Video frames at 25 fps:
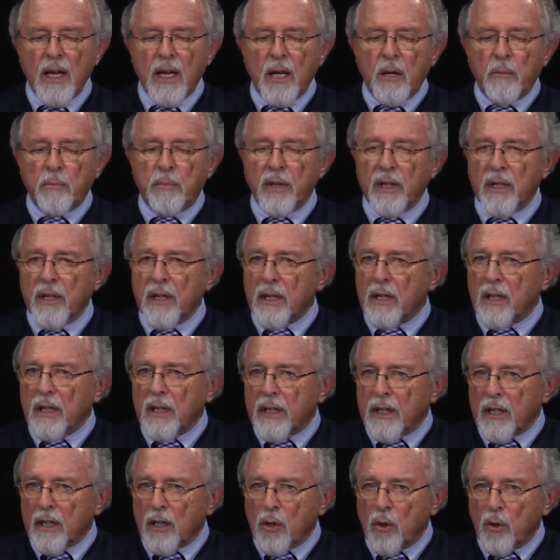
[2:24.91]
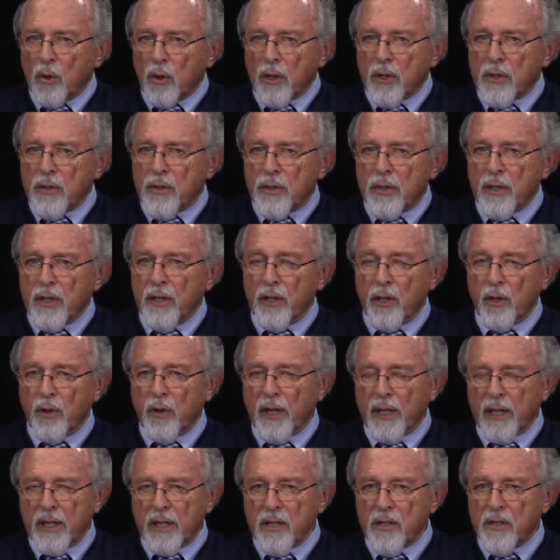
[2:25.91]
Politically, of course, in the
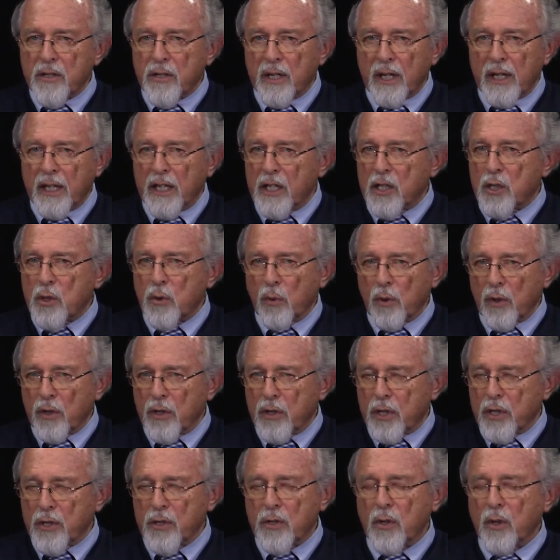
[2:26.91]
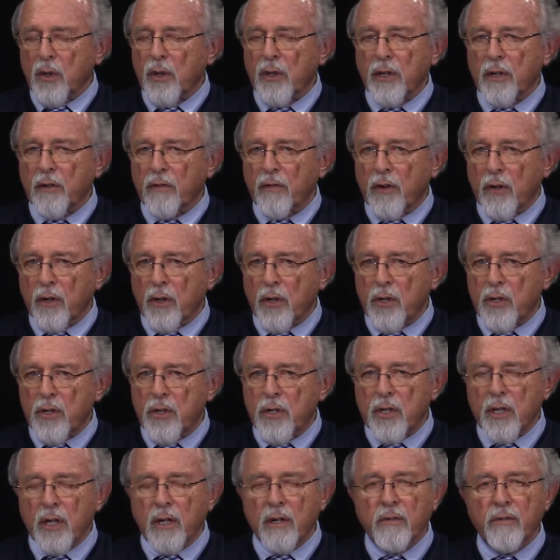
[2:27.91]
United States, we're just on the verge
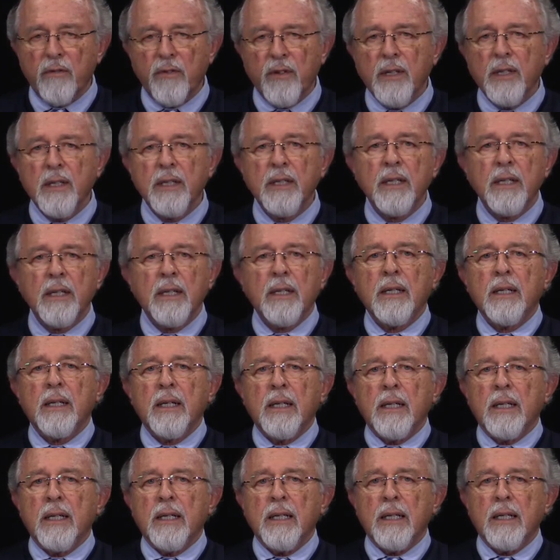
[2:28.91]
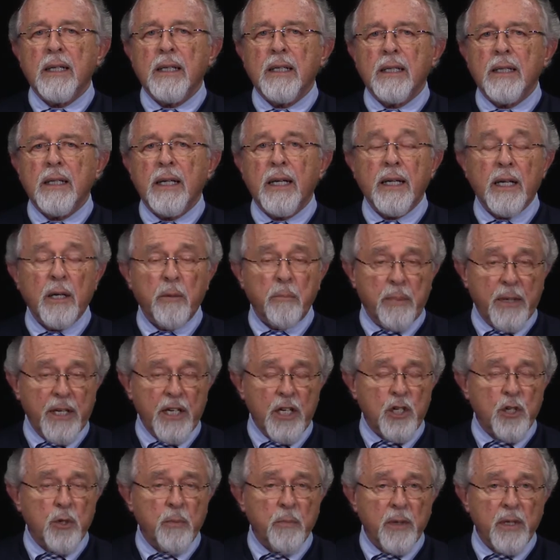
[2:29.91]
of uh, uh, an
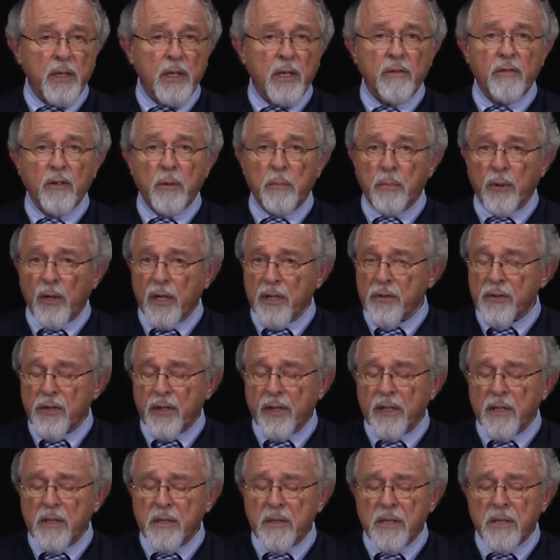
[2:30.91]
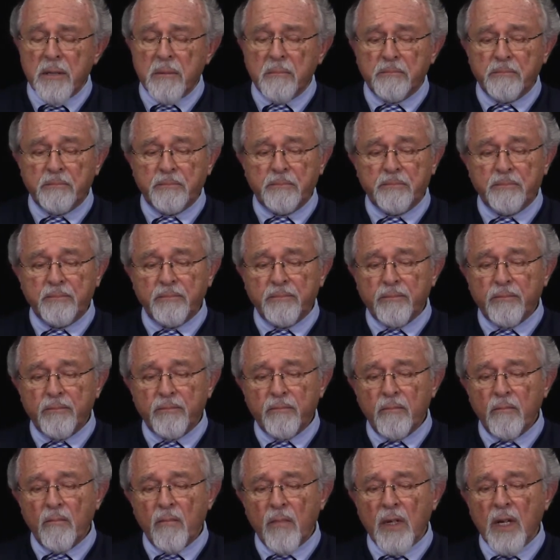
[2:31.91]
impeachment of a president.
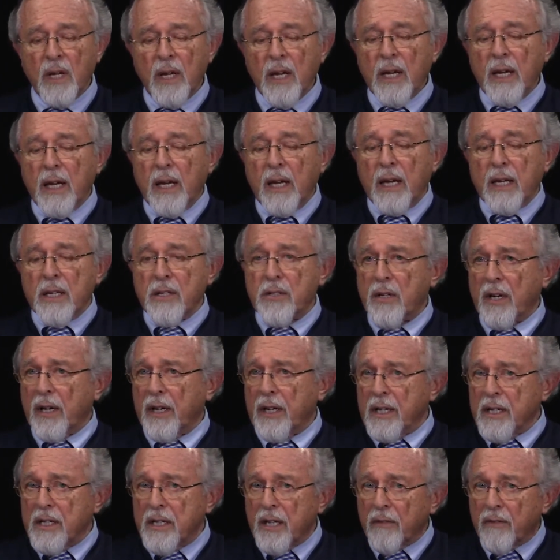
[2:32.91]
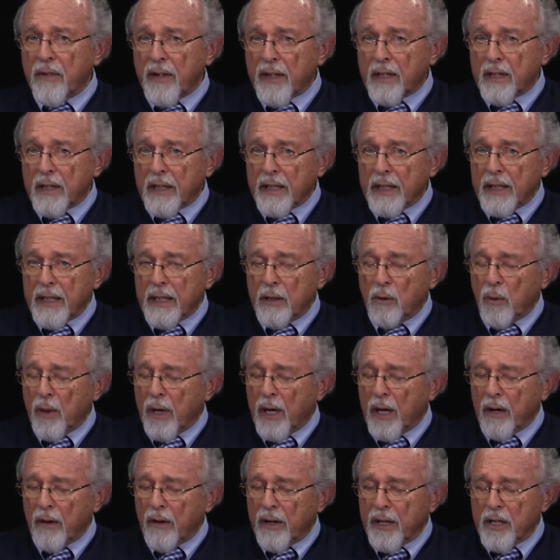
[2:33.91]
Scientifically, we
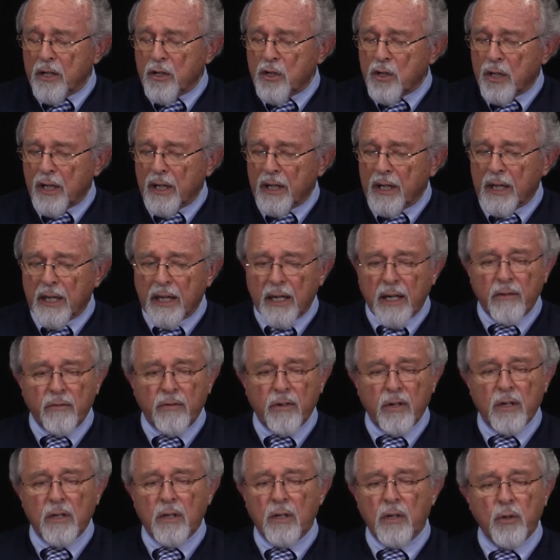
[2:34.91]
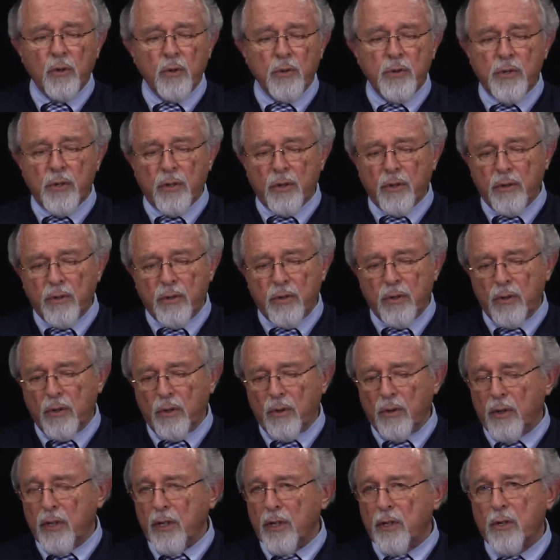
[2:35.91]
are inching ever closer to
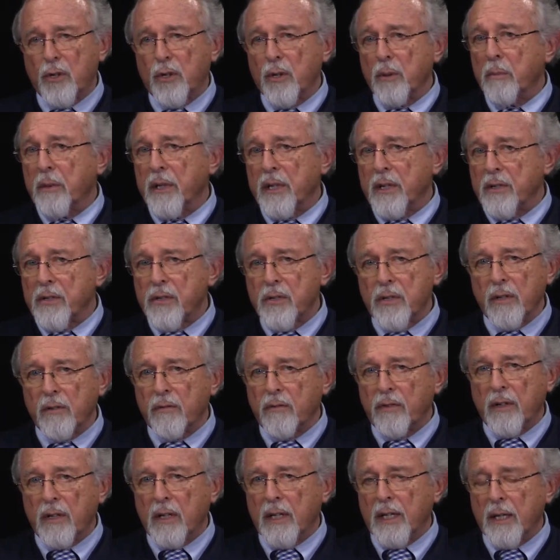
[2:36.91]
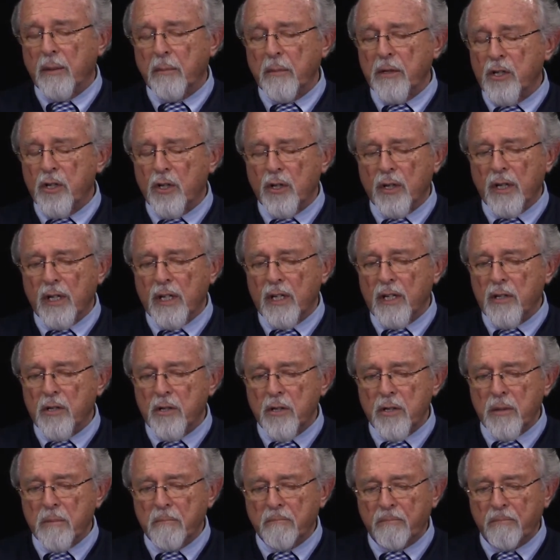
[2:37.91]
the terminus of climate change.